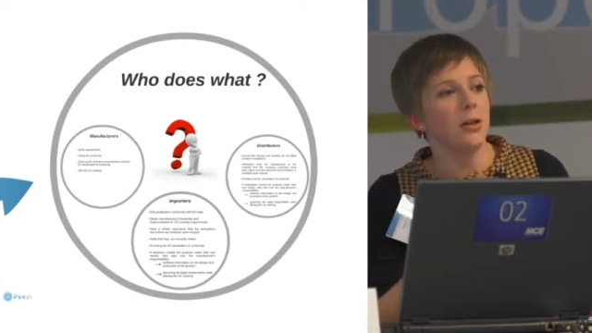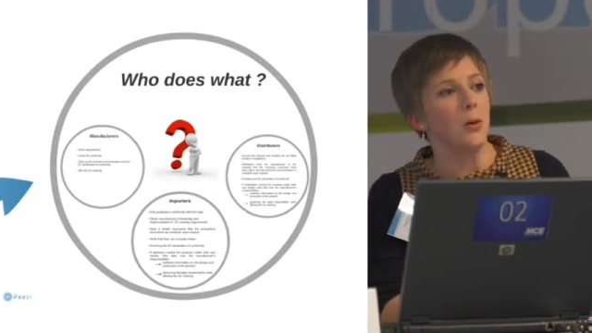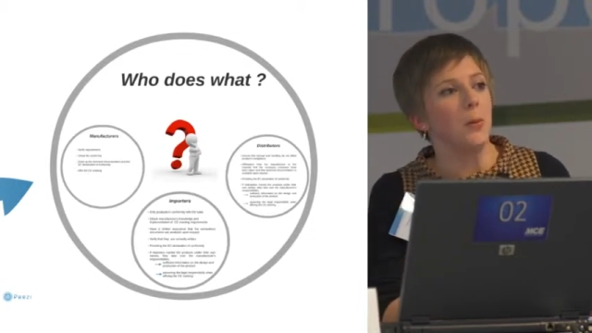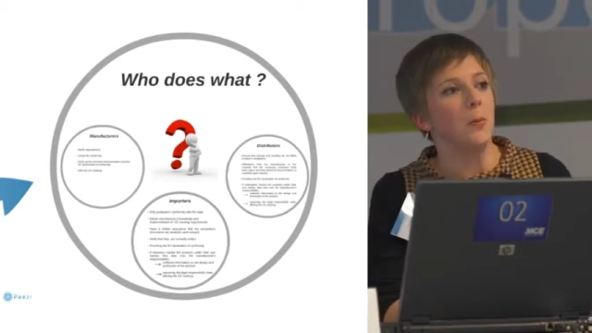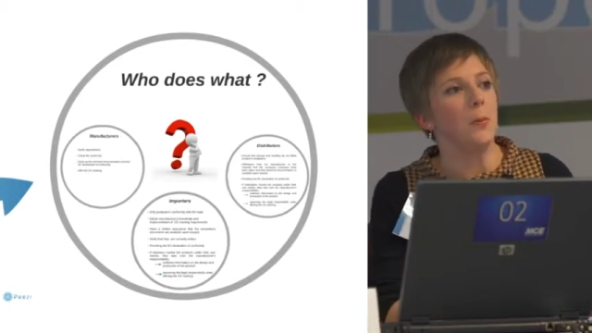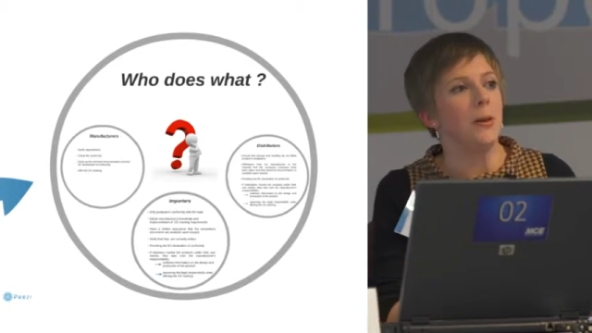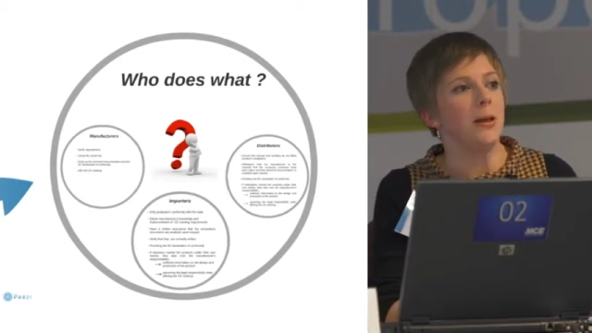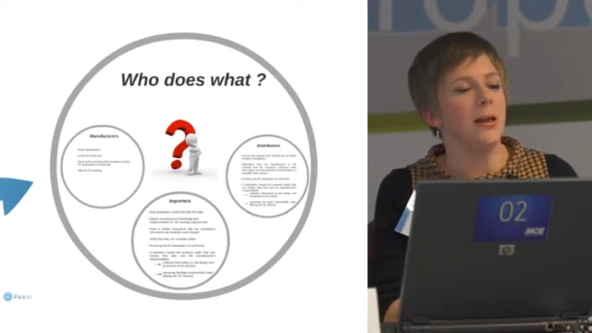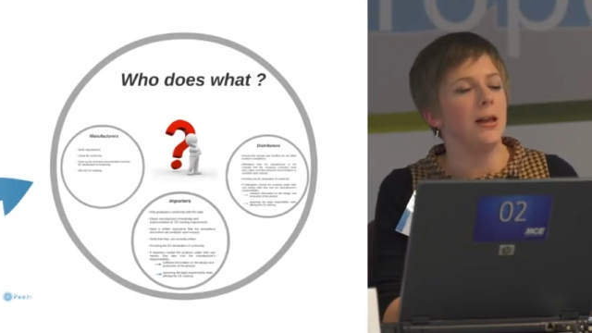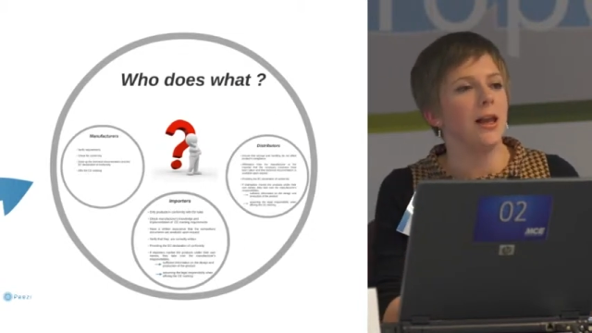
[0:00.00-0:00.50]

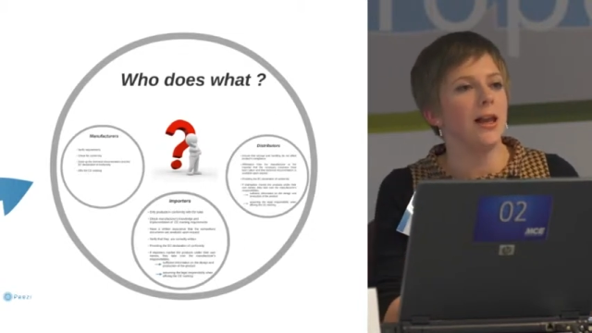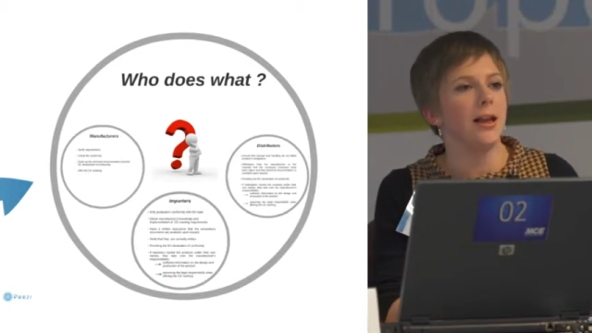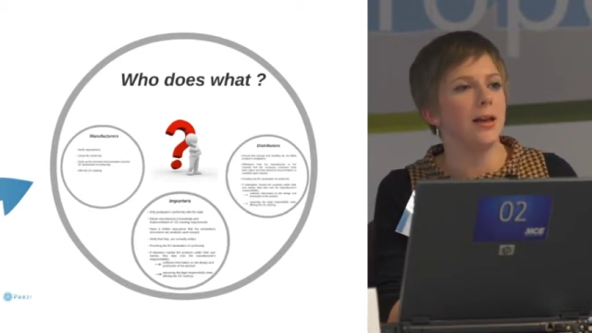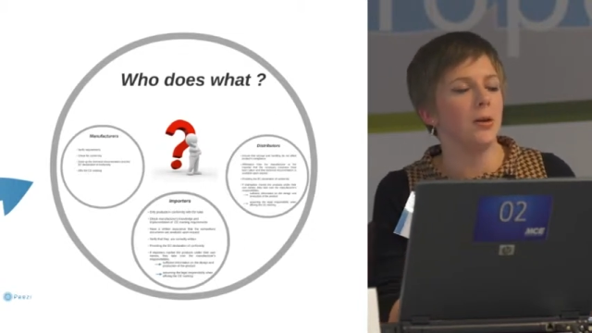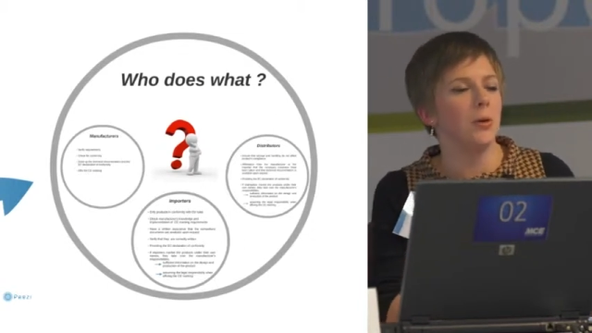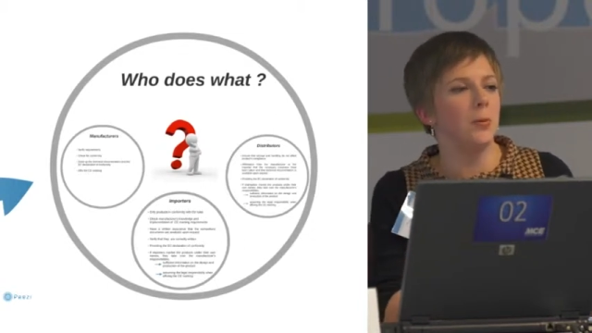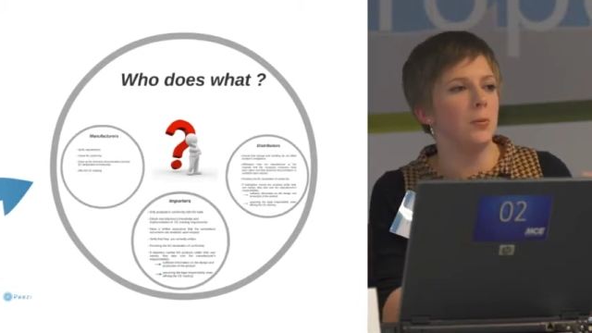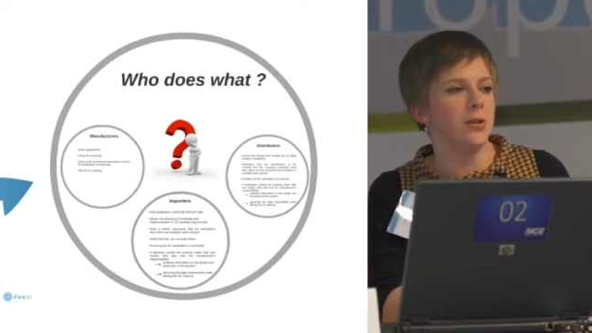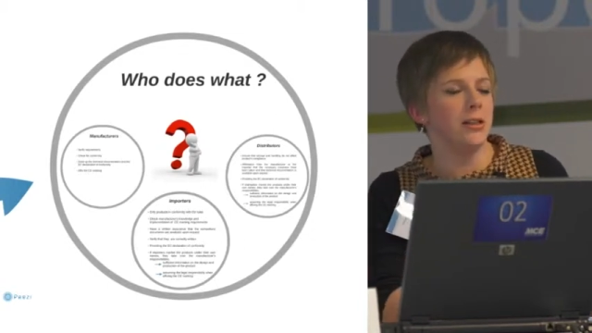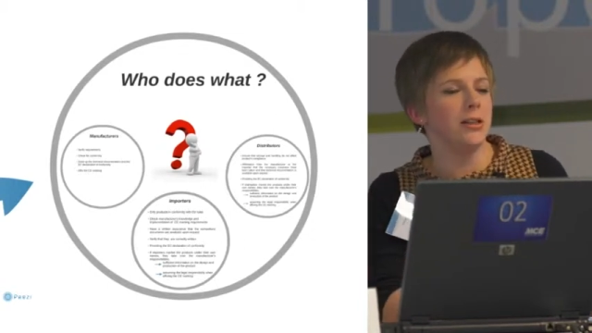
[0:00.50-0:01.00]

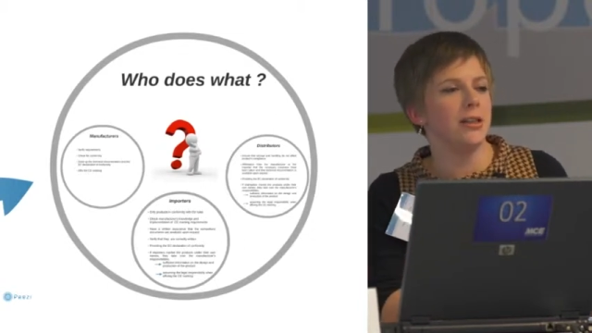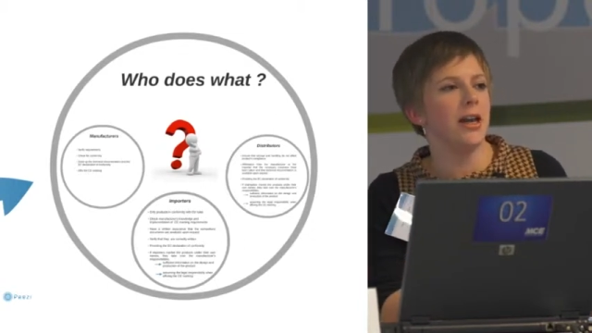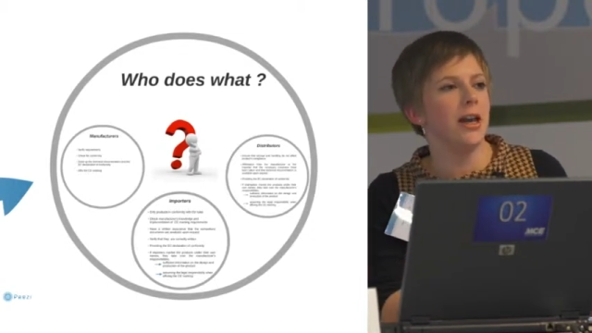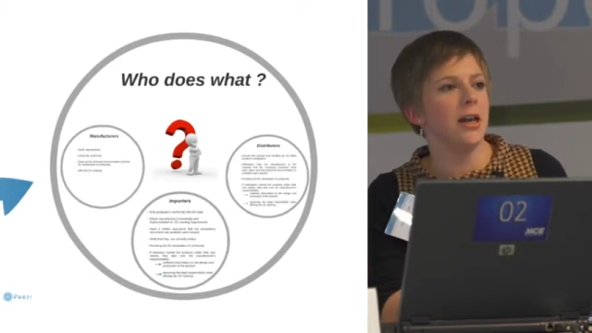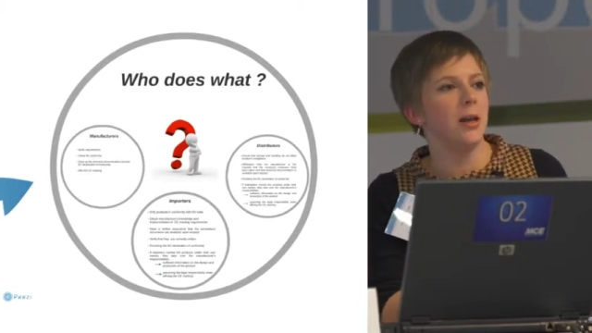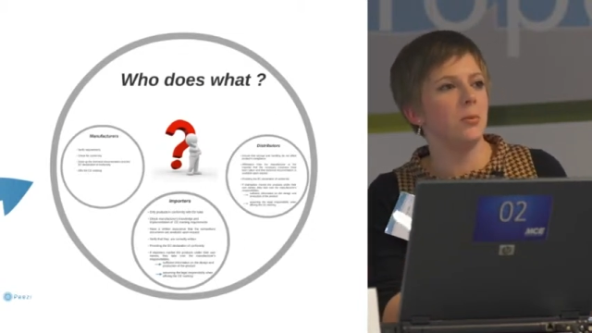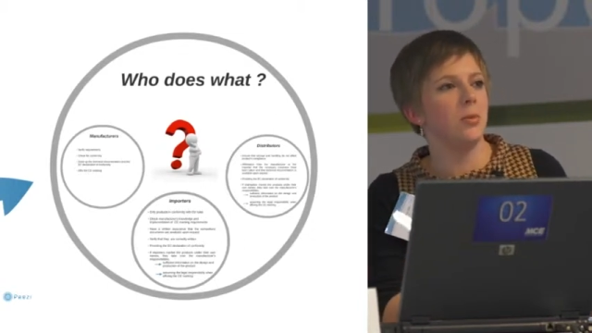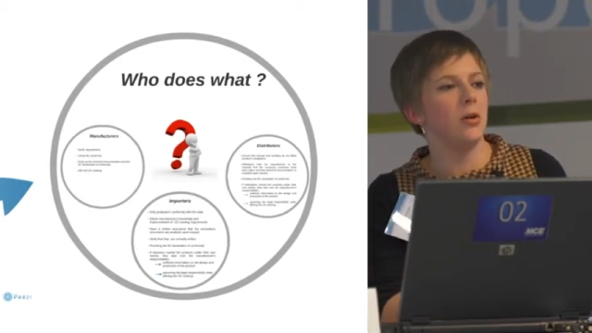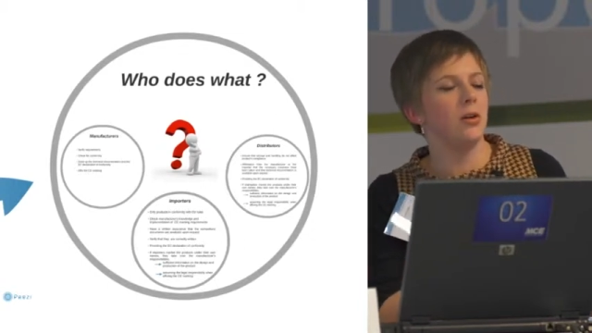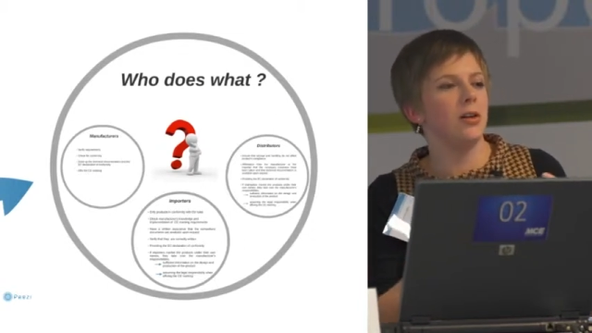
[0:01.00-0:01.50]

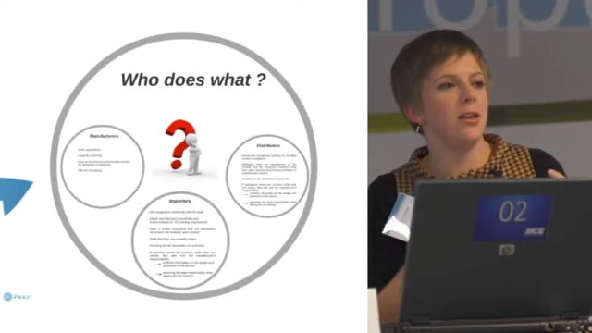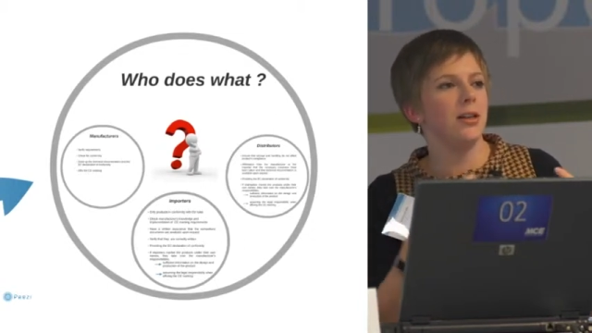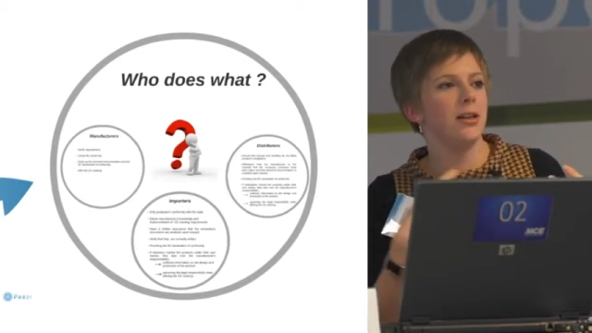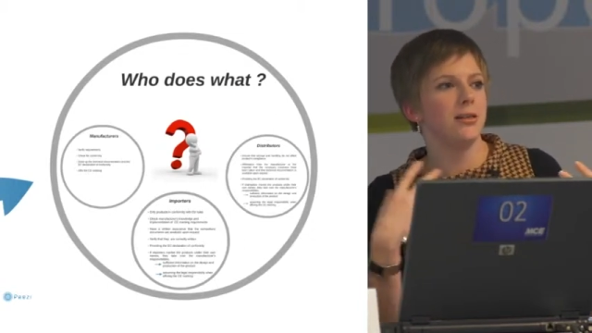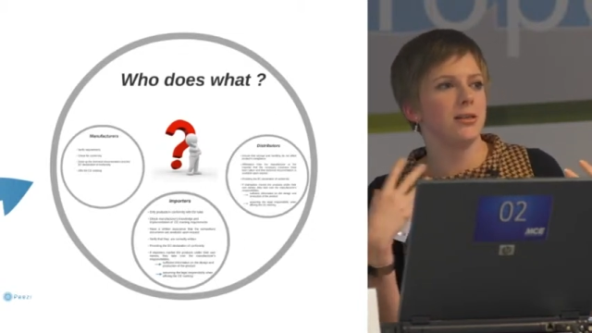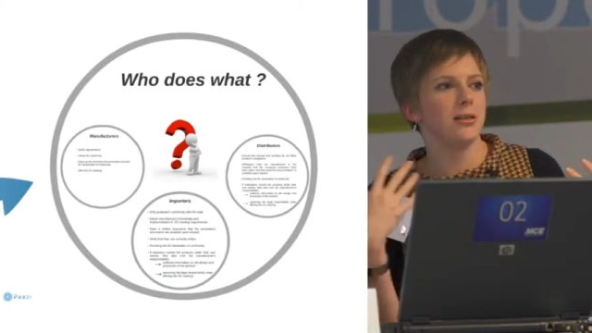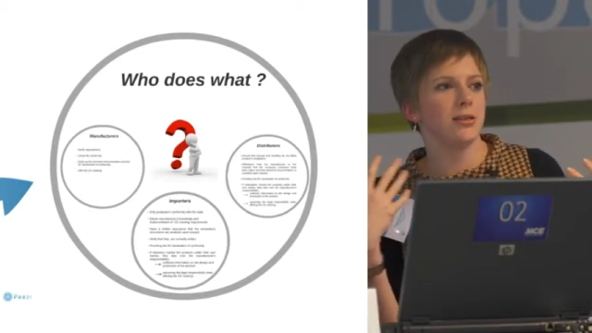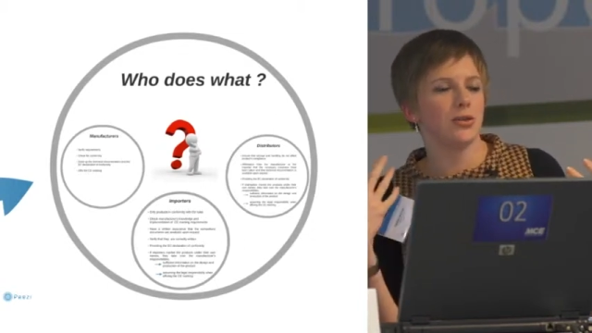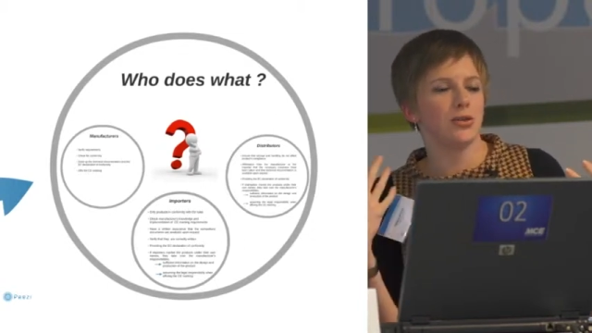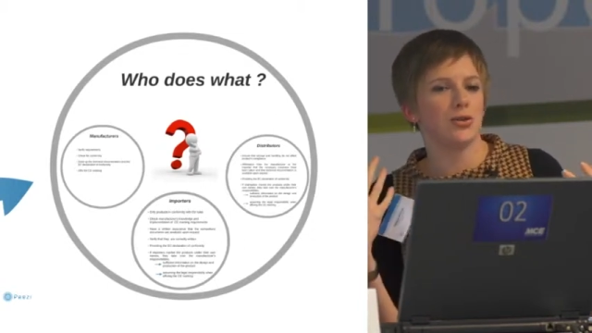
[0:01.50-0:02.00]
PA but
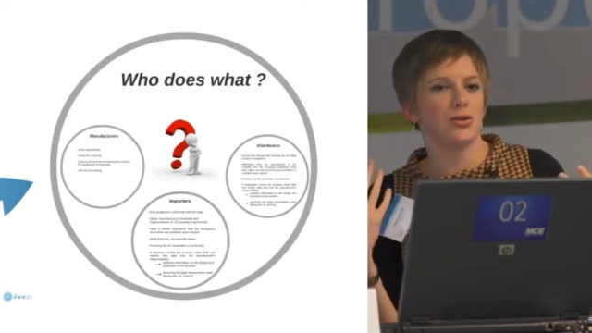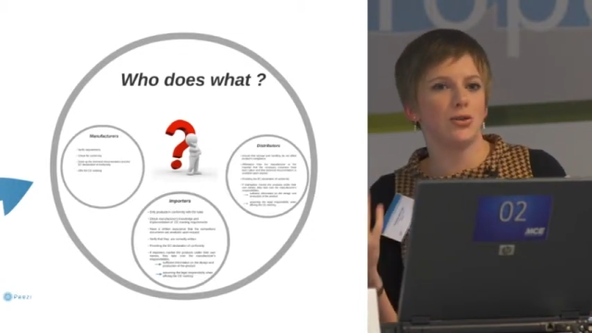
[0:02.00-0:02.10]
leads